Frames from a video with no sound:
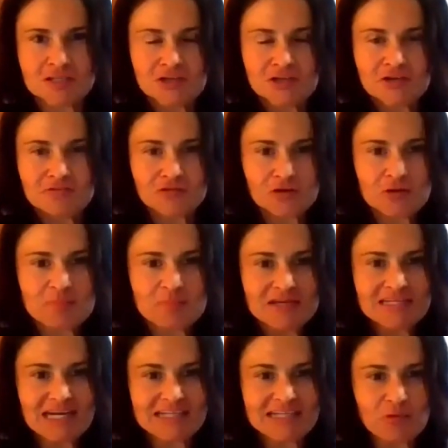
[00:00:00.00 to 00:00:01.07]
for a bit.
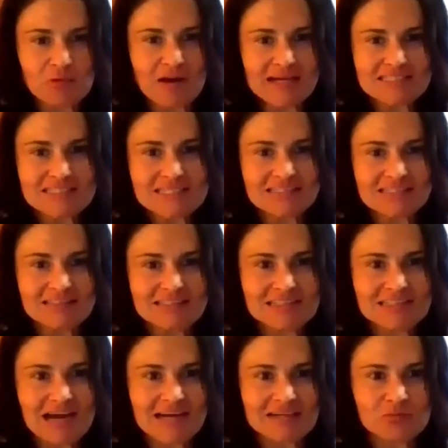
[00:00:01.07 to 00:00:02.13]
I know I did,
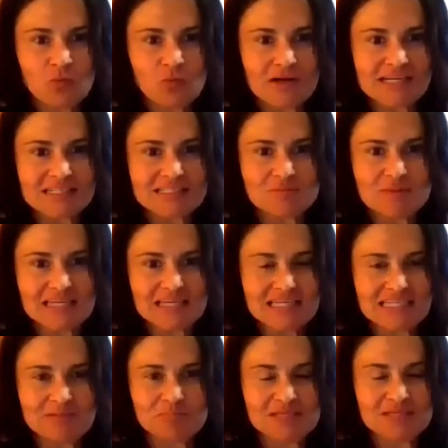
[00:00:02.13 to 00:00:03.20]
not wanting to make
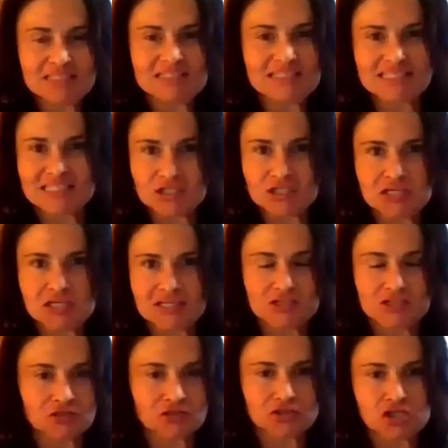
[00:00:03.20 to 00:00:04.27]
any big
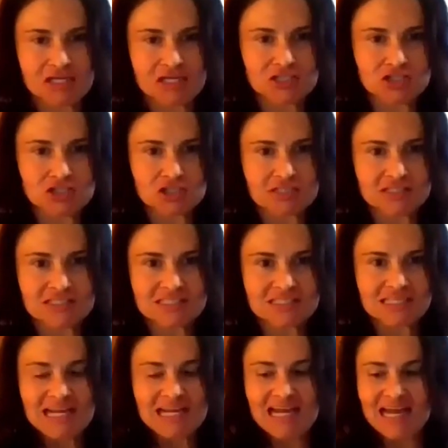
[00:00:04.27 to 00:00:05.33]
decisions or changes.
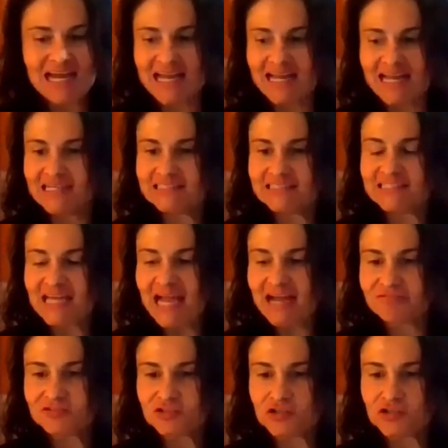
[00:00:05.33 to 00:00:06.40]
And
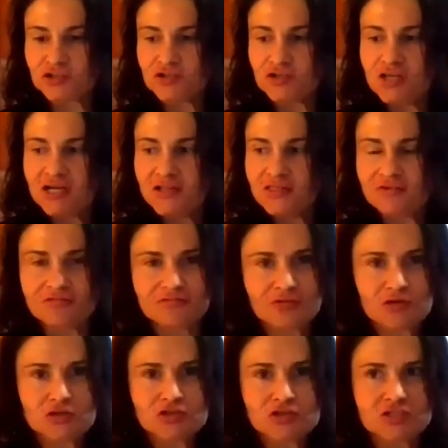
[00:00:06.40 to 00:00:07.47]
after the
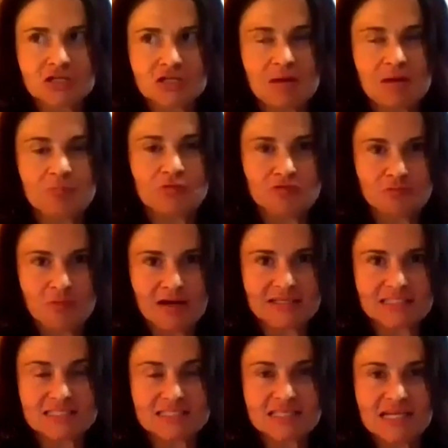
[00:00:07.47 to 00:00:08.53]
first couple of
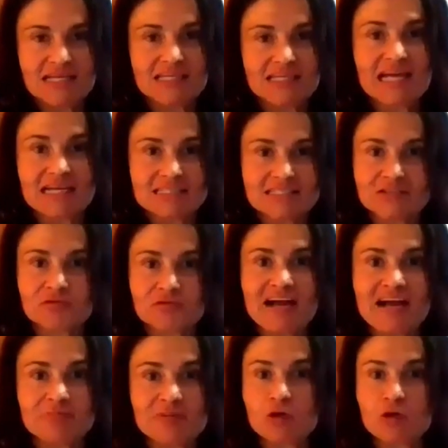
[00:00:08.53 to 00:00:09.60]
months, yes, there
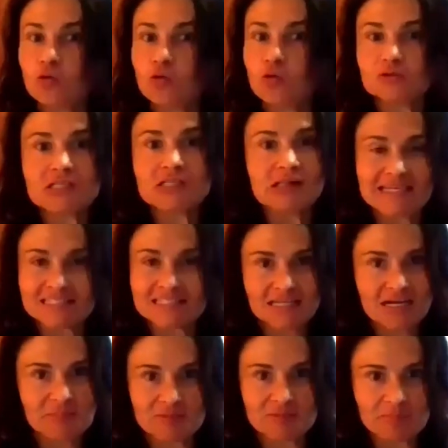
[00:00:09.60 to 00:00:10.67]
have been old clients
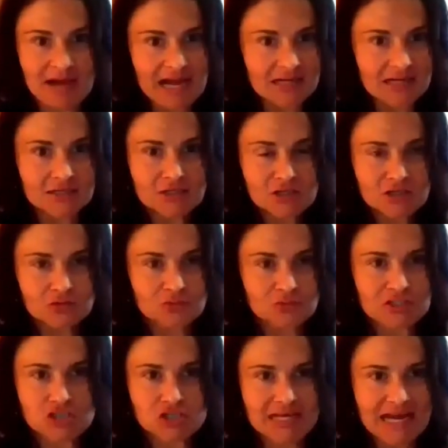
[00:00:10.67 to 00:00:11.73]
coming back,
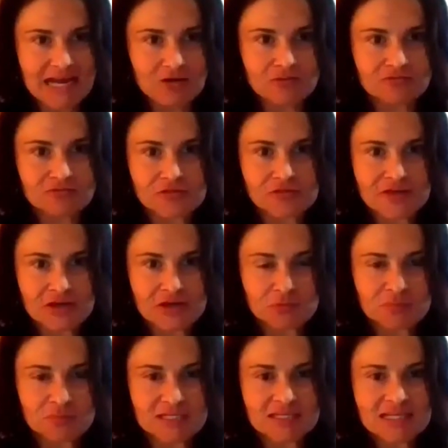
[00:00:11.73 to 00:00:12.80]
reaching out for
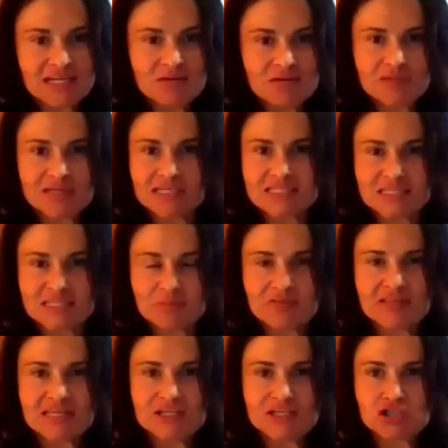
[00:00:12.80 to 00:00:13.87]
therapy, because some of
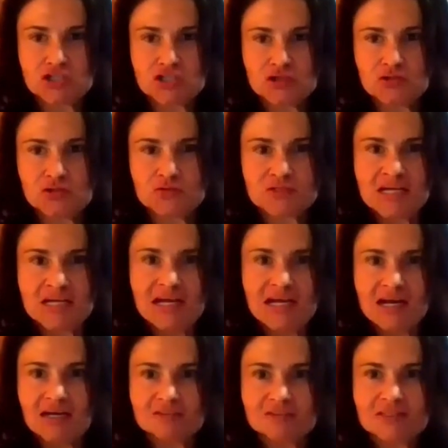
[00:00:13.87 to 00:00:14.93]
the issues,
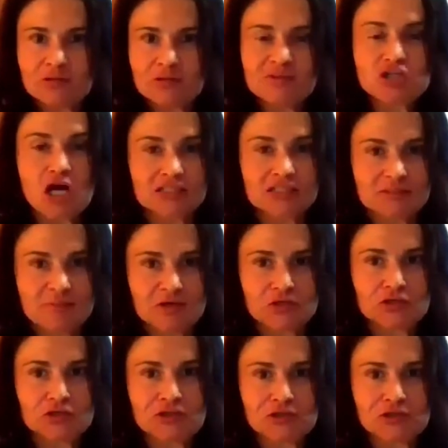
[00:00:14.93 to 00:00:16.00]
like we talked about
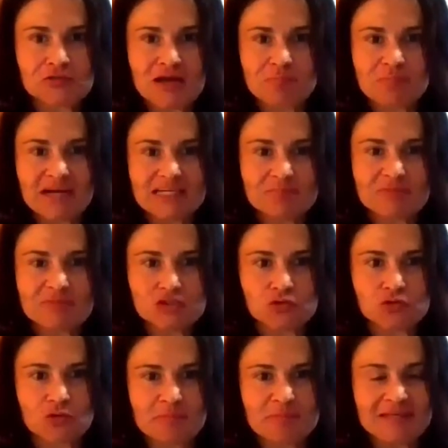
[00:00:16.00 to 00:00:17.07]
earlier, that might have been
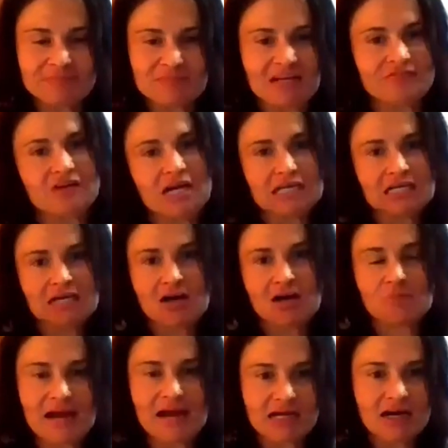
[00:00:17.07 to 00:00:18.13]
dormant have kind of come
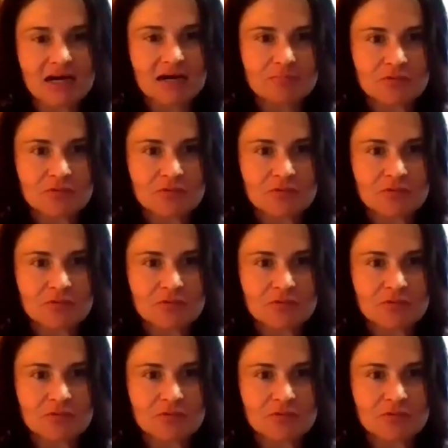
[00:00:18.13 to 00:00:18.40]
back up,